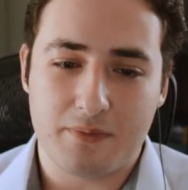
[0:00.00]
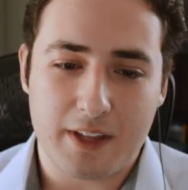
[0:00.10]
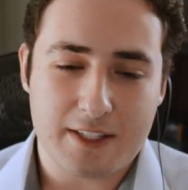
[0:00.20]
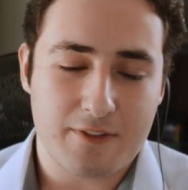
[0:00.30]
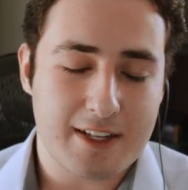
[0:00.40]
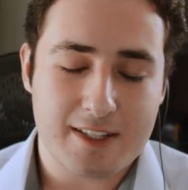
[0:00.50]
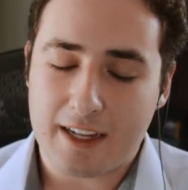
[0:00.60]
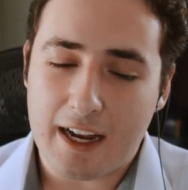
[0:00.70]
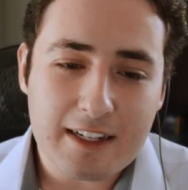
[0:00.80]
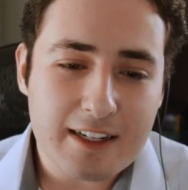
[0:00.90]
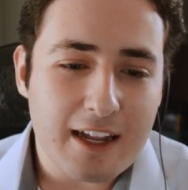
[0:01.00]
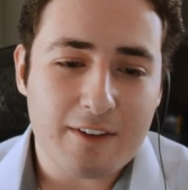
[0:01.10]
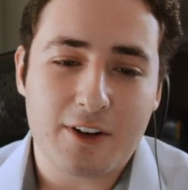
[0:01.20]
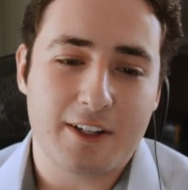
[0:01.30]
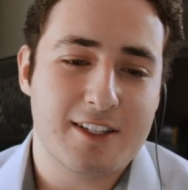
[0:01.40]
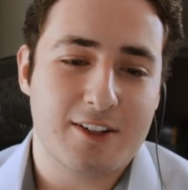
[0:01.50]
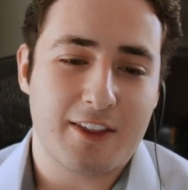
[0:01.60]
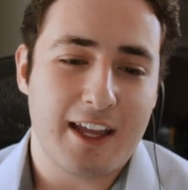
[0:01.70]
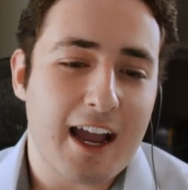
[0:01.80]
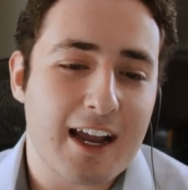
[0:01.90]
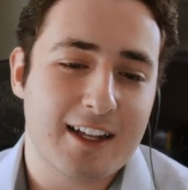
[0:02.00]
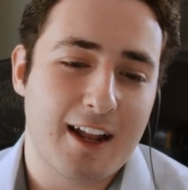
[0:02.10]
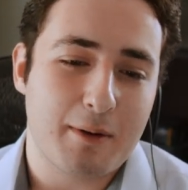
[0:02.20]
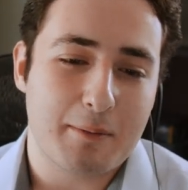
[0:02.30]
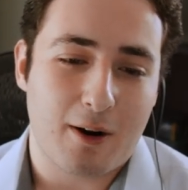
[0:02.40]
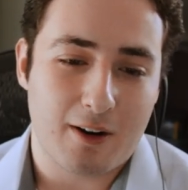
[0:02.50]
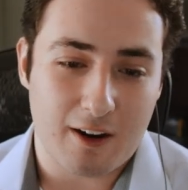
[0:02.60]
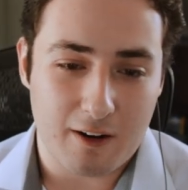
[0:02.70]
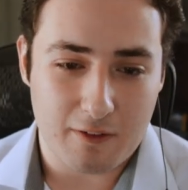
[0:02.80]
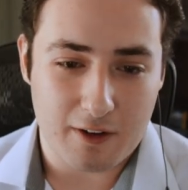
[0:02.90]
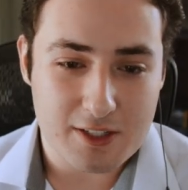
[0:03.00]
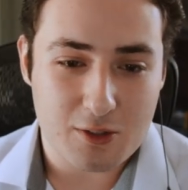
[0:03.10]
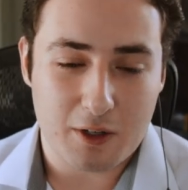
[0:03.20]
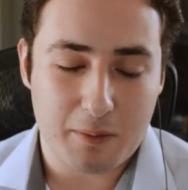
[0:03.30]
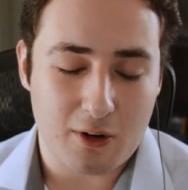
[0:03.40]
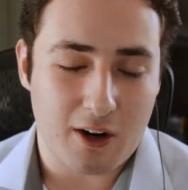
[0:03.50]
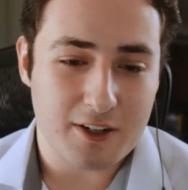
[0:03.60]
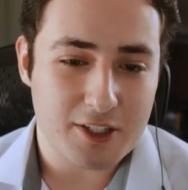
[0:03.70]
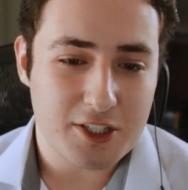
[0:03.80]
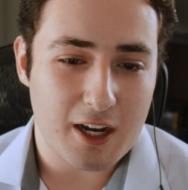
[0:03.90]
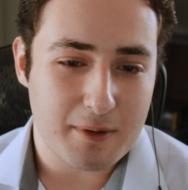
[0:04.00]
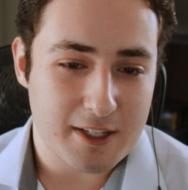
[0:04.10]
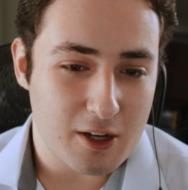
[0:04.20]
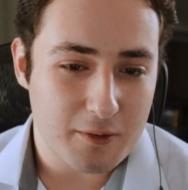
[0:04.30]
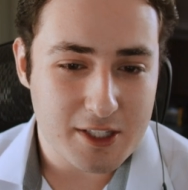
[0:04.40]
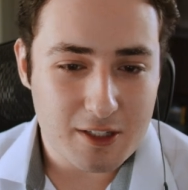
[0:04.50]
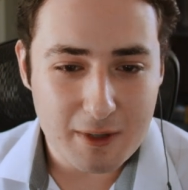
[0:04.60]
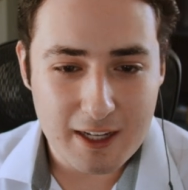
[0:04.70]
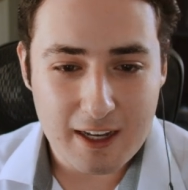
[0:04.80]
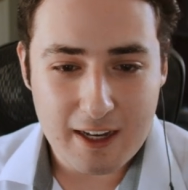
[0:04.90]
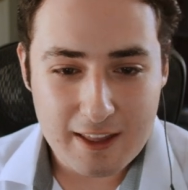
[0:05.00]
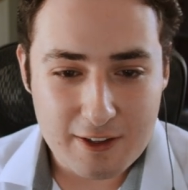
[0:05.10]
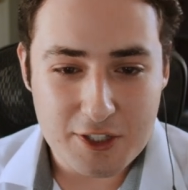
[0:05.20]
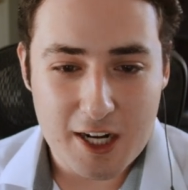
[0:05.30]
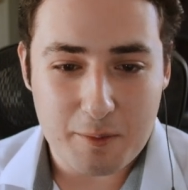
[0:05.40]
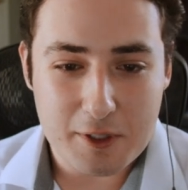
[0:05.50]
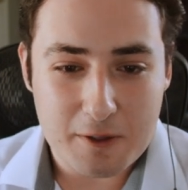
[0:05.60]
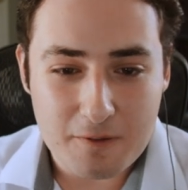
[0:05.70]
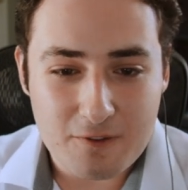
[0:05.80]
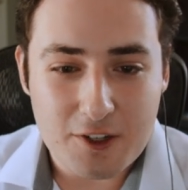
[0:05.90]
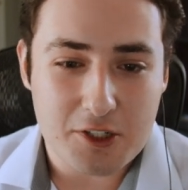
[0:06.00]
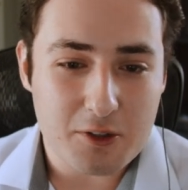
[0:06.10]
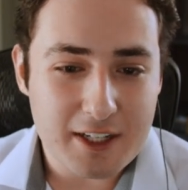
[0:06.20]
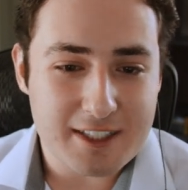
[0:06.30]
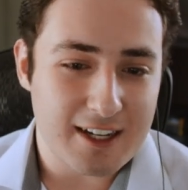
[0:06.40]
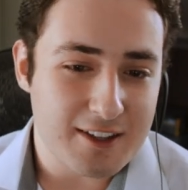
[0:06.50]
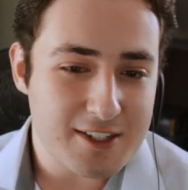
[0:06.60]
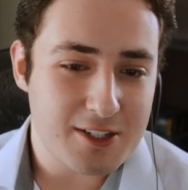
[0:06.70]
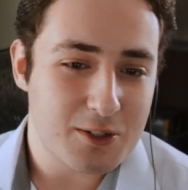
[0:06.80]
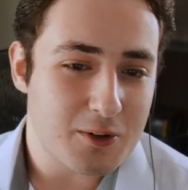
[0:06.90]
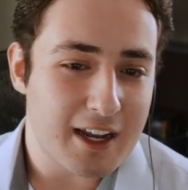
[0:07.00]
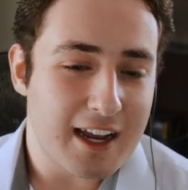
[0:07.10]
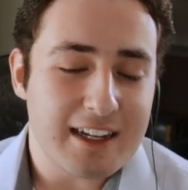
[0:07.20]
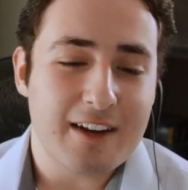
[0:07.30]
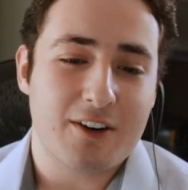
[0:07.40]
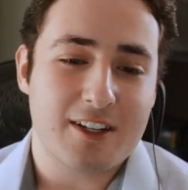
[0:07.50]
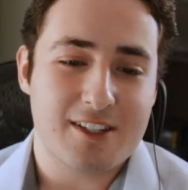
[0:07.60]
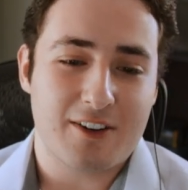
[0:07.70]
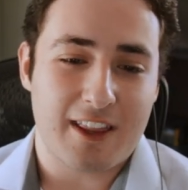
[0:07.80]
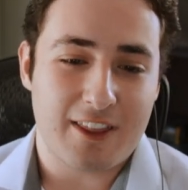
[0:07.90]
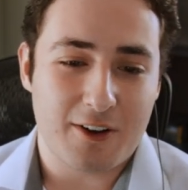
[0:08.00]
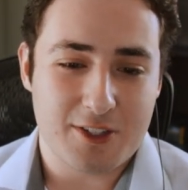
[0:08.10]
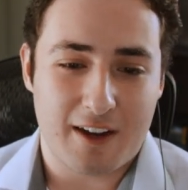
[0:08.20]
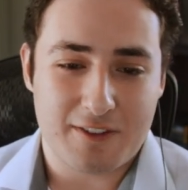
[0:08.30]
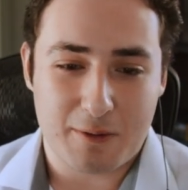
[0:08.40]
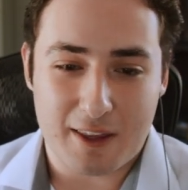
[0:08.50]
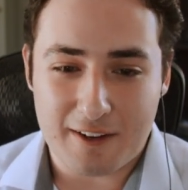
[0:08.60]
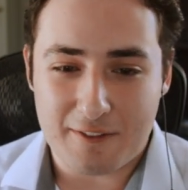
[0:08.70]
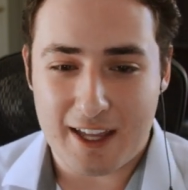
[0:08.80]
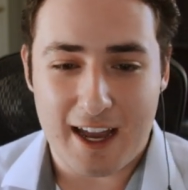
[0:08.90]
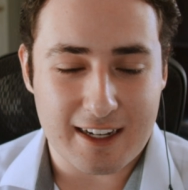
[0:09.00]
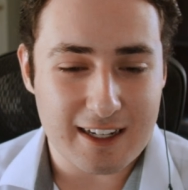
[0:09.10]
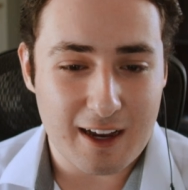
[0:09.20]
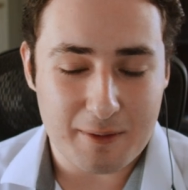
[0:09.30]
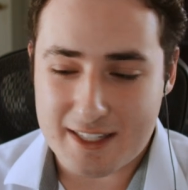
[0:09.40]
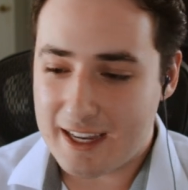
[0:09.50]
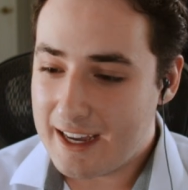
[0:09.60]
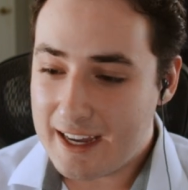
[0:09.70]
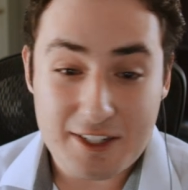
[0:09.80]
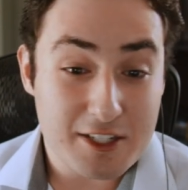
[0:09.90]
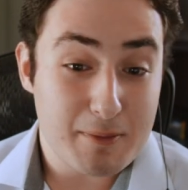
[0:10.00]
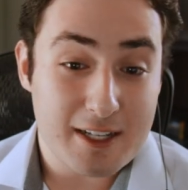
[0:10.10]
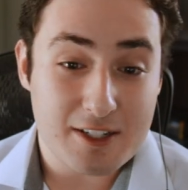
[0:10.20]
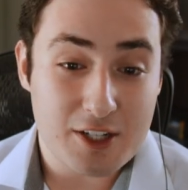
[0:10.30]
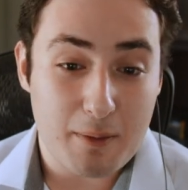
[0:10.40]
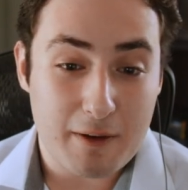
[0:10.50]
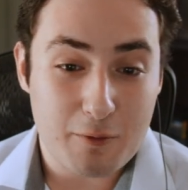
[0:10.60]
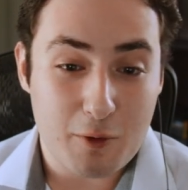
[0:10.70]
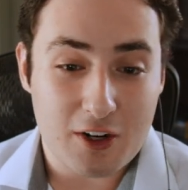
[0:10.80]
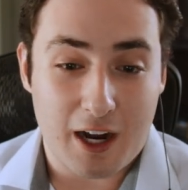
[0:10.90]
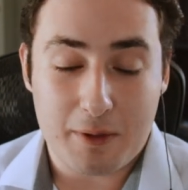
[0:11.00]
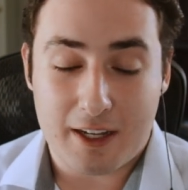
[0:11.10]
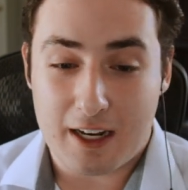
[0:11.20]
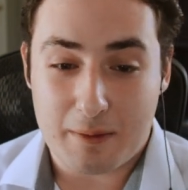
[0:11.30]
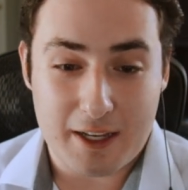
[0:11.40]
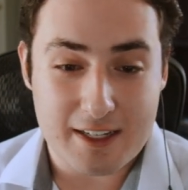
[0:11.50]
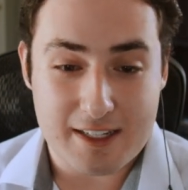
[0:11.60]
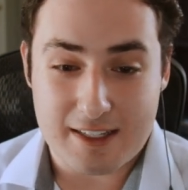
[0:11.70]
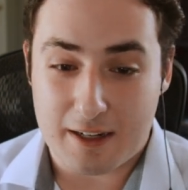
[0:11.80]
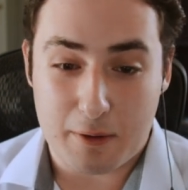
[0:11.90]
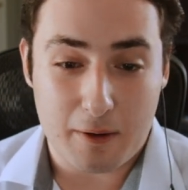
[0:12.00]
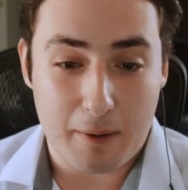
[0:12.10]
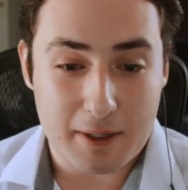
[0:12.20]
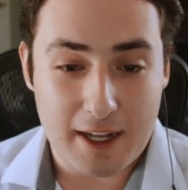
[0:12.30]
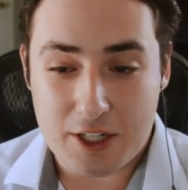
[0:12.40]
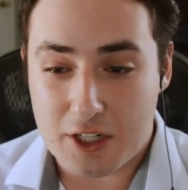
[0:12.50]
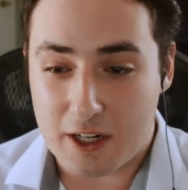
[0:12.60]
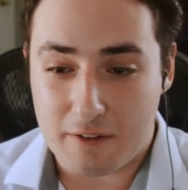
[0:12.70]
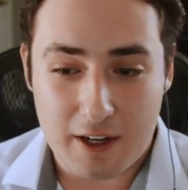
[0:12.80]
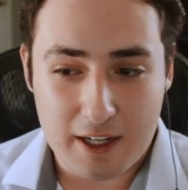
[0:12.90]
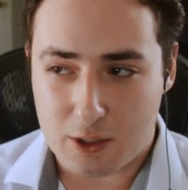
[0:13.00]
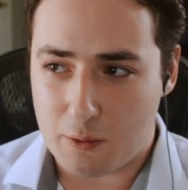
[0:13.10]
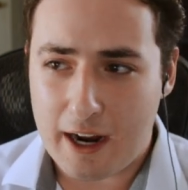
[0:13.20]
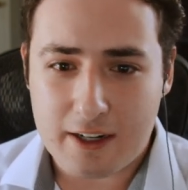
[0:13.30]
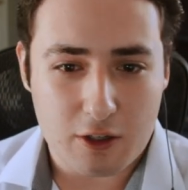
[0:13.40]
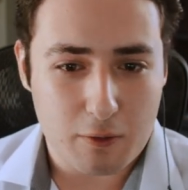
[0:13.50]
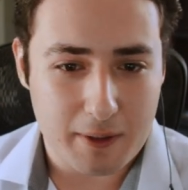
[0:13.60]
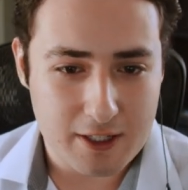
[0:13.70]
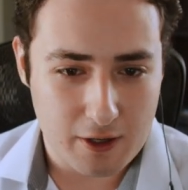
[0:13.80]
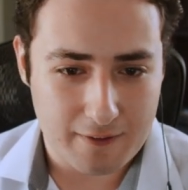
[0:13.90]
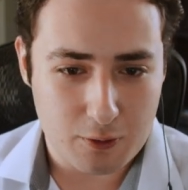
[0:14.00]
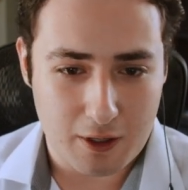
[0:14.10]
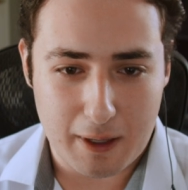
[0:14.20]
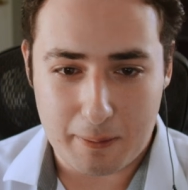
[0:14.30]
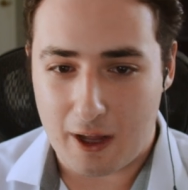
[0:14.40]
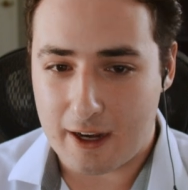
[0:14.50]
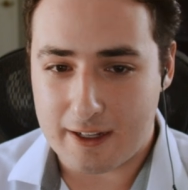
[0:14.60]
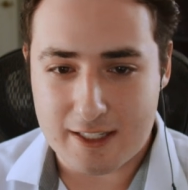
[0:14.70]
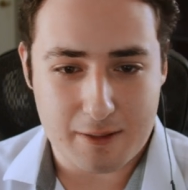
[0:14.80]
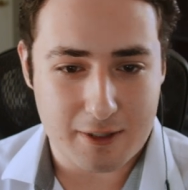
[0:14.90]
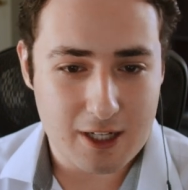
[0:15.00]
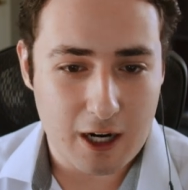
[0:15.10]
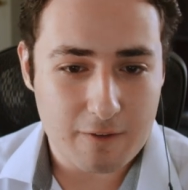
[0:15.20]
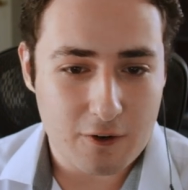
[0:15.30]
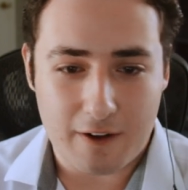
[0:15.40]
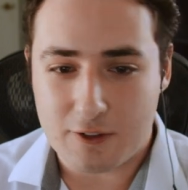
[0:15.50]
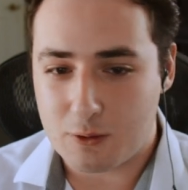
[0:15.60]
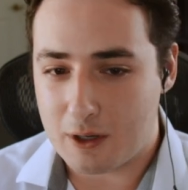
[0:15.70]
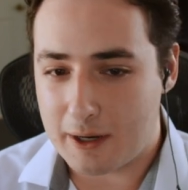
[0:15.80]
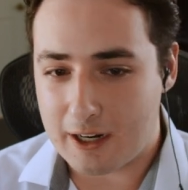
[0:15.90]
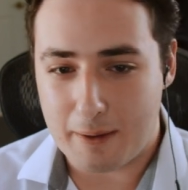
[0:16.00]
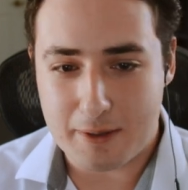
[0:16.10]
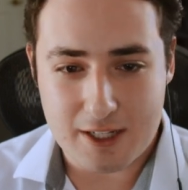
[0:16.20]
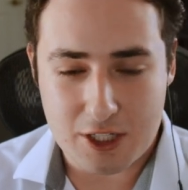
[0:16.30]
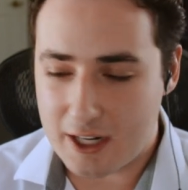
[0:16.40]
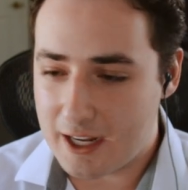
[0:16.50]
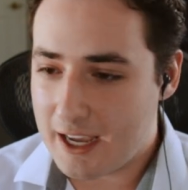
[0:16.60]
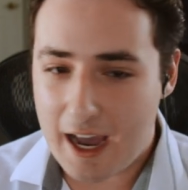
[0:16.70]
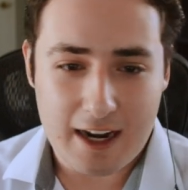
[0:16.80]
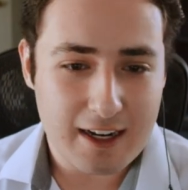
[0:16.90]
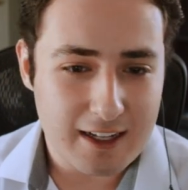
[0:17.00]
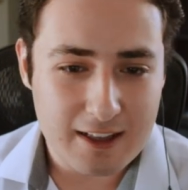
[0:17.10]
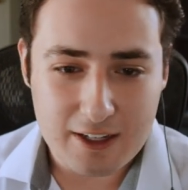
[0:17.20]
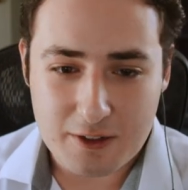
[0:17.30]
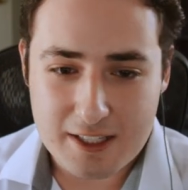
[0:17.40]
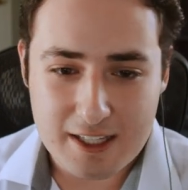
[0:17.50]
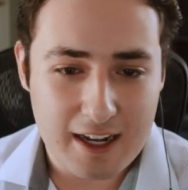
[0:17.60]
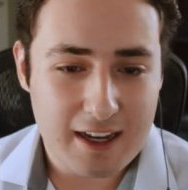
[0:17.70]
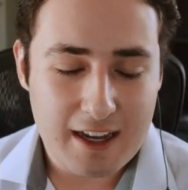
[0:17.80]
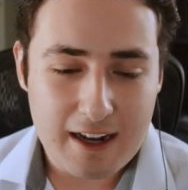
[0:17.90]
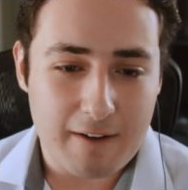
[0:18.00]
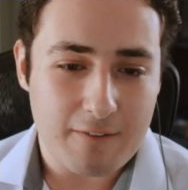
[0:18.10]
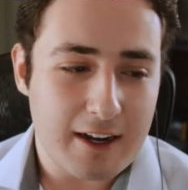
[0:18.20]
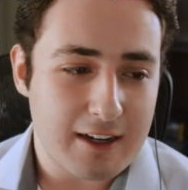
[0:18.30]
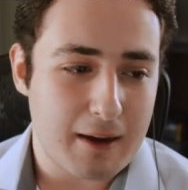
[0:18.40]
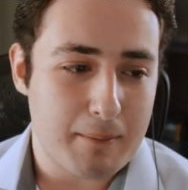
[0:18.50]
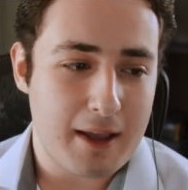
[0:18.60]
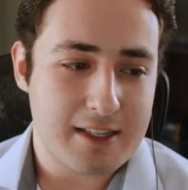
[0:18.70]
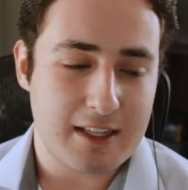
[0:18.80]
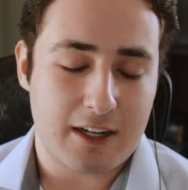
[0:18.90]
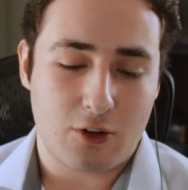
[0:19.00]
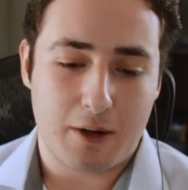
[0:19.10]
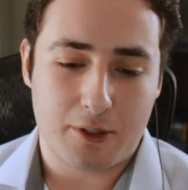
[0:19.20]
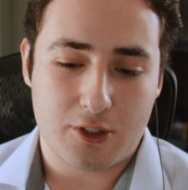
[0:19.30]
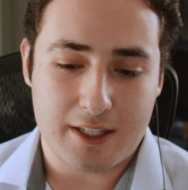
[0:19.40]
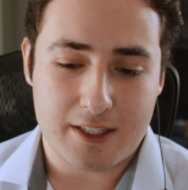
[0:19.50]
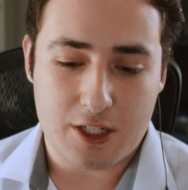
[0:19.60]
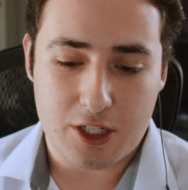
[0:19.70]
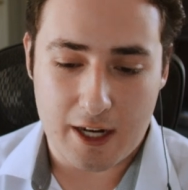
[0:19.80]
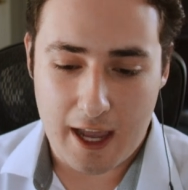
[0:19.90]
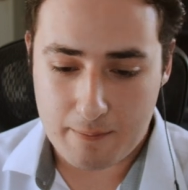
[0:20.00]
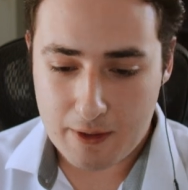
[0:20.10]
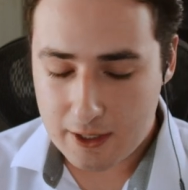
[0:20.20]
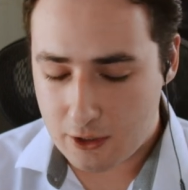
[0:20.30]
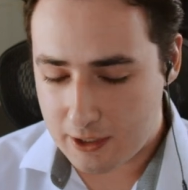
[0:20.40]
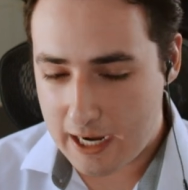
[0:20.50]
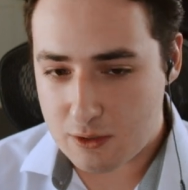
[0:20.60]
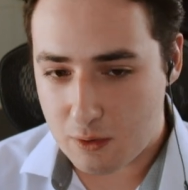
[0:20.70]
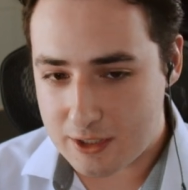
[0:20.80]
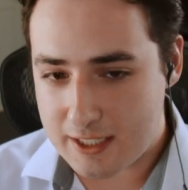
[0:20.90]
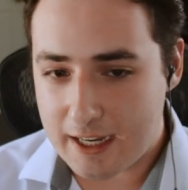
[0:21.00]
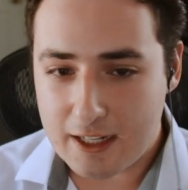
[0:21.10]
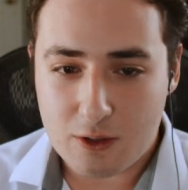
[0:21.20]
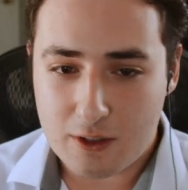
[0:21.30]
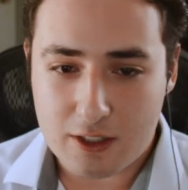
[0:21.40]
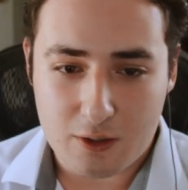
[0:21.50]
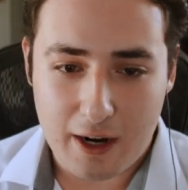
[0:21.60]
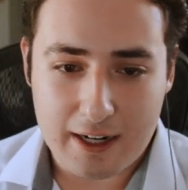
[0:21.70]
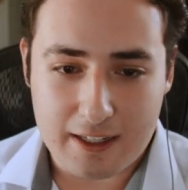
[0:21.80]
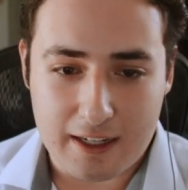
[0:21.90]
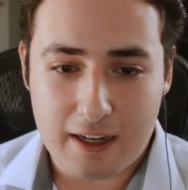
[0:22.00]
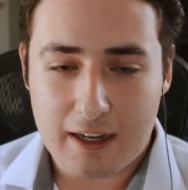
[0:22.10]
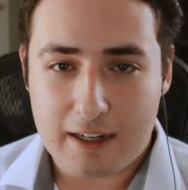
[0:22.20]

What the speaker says: That's fascinating. I never considered the economic part of a storyboard artist's job, because always to me, their job was to visually tell the story. I never considered that they also have to think of the economics. It just makes the job even more complicated, because it's a combination of director, because you have to worry about blocking, cinematographer, you have to worry about composition, editing, like you said. And I find it amazing that you're able to transition. And your next role, second unit directing.